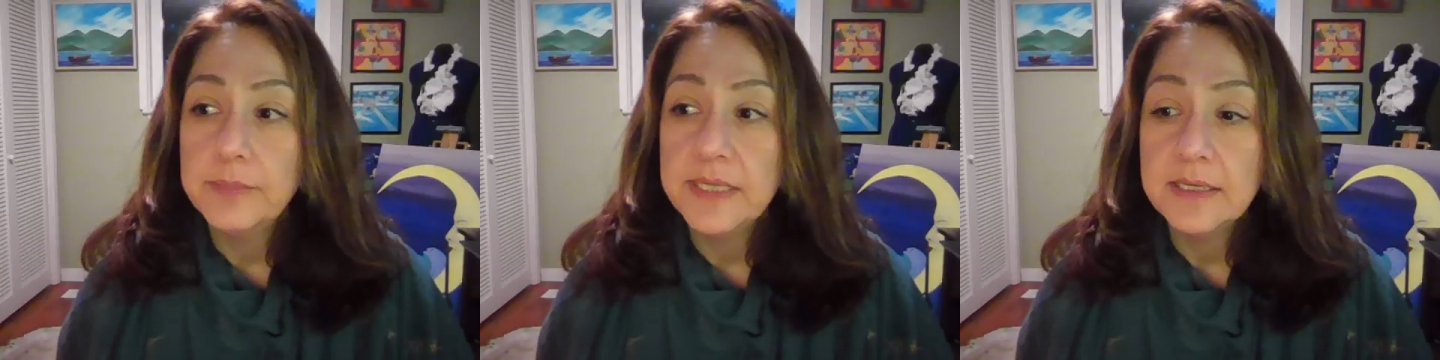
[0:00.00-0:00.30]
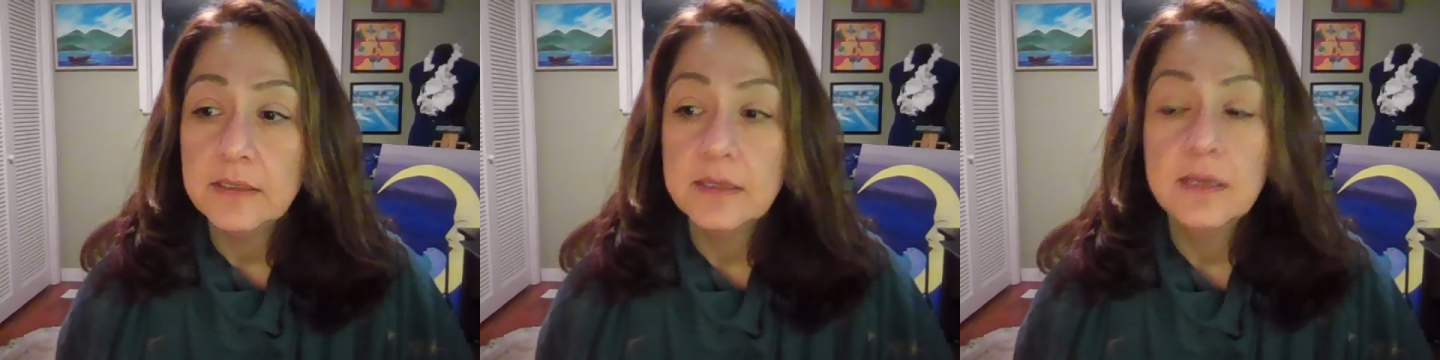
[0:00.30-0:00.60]

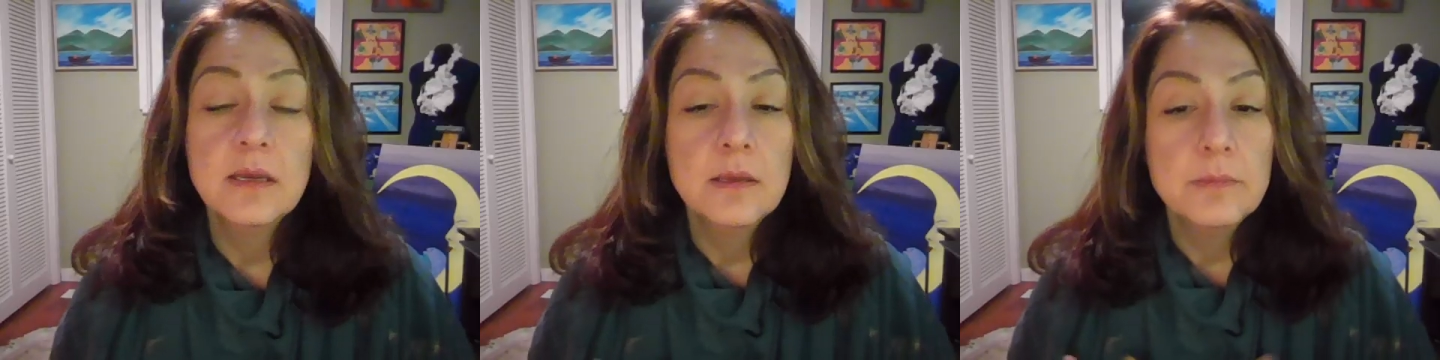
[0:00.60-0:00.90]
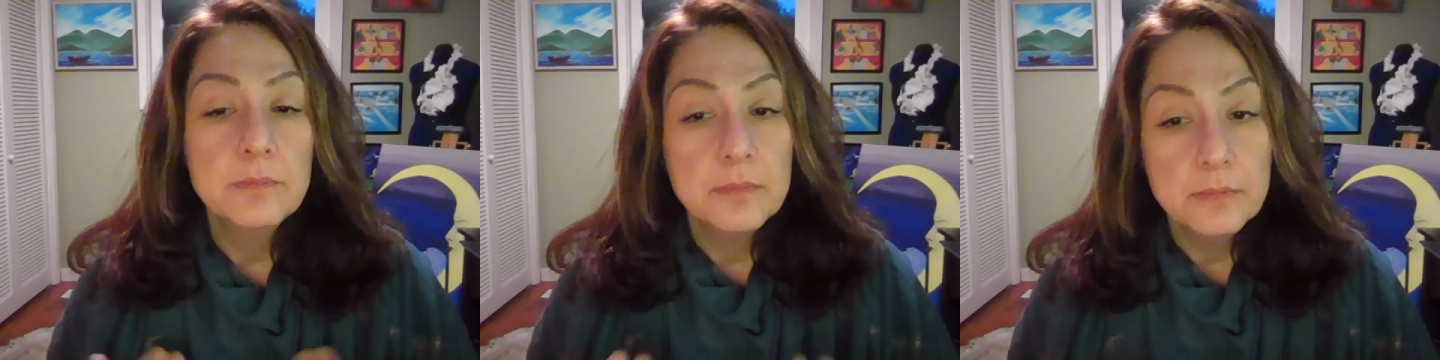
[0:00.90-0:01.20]
being
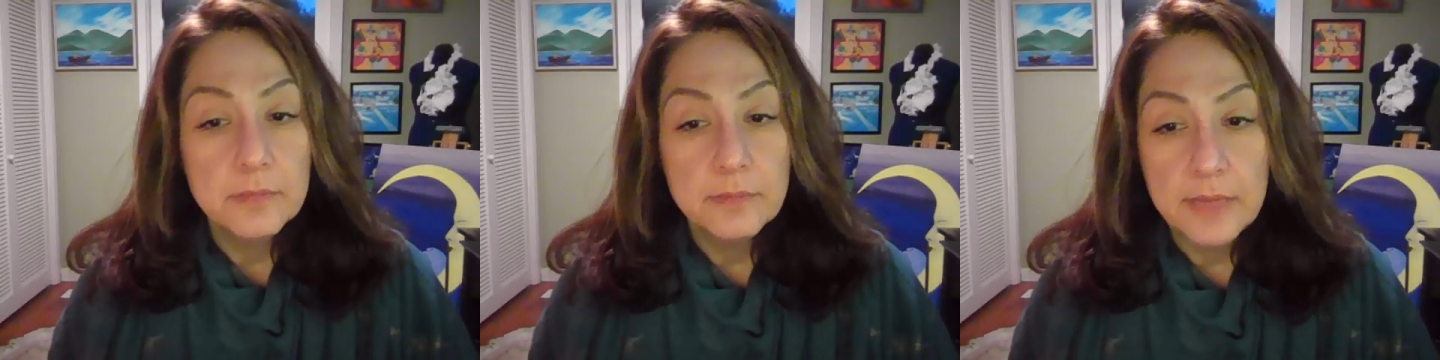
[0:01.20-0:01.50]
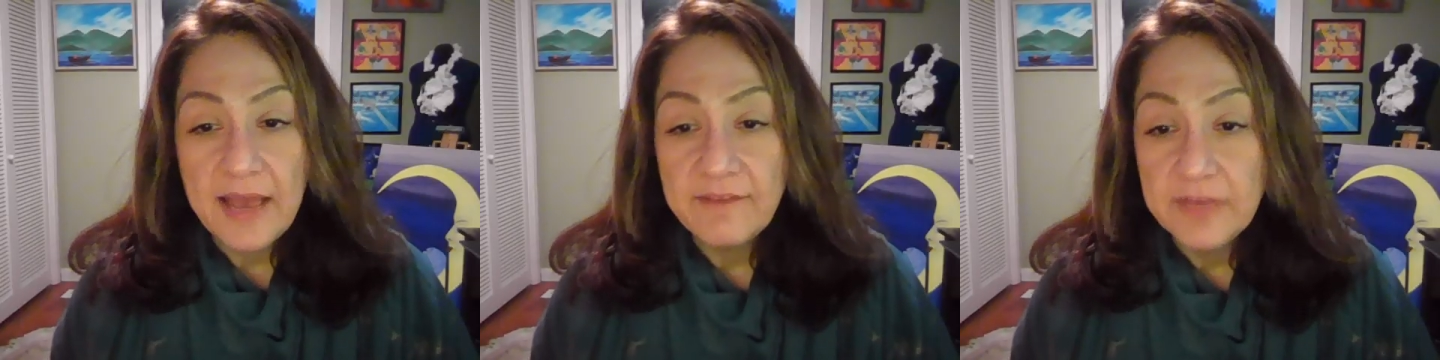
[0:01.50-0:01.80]

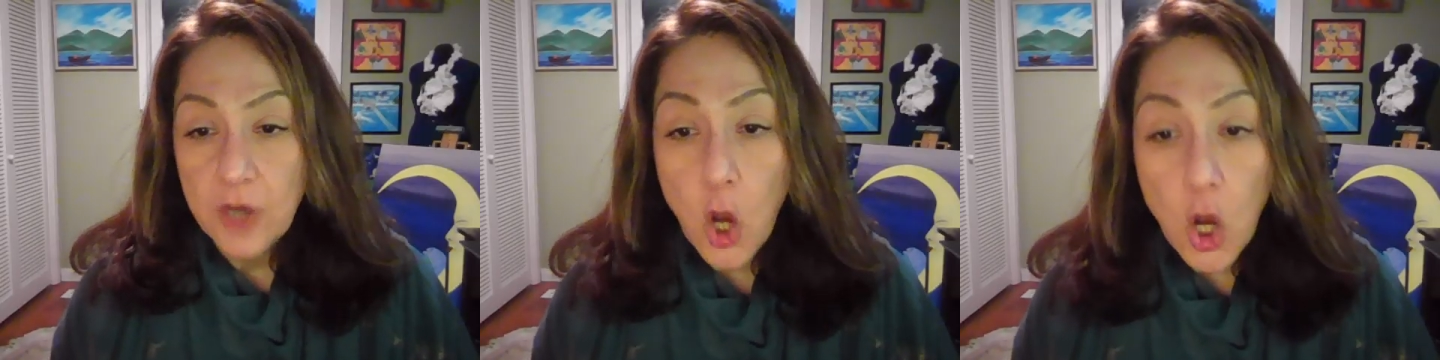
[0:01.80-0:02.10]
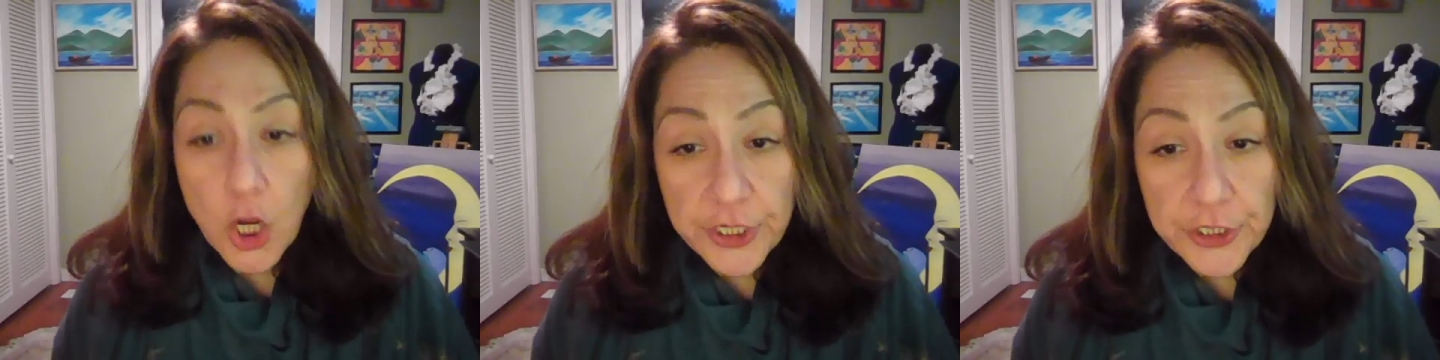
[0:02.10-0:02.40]
having
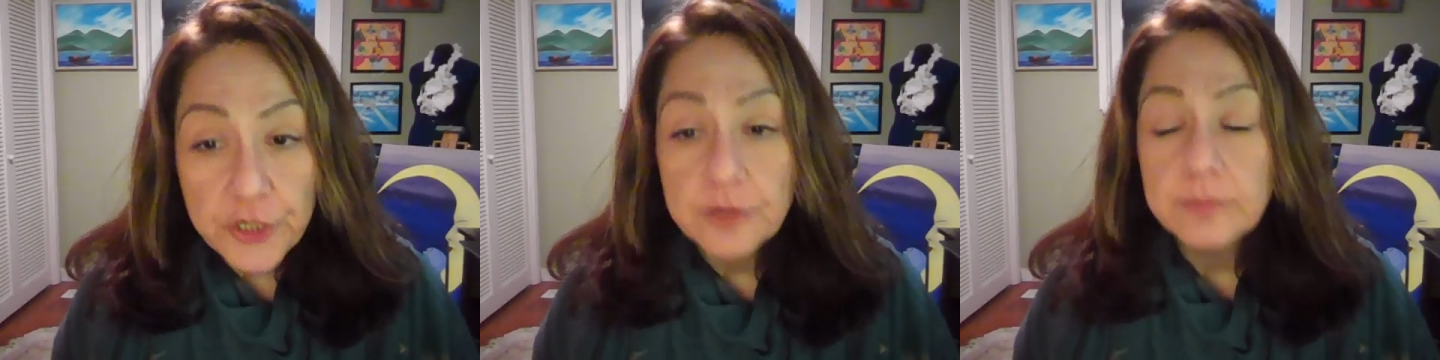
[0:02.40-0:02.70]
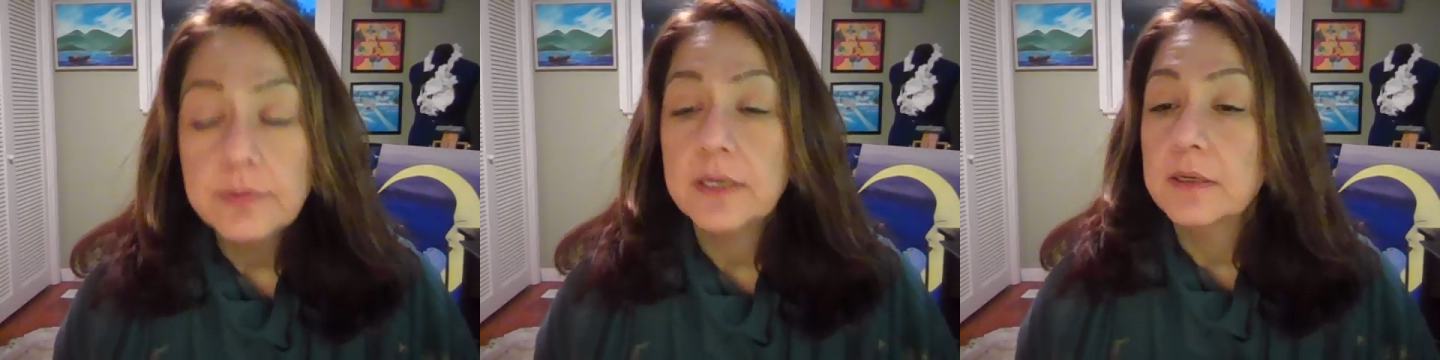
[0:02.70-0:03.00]
honor,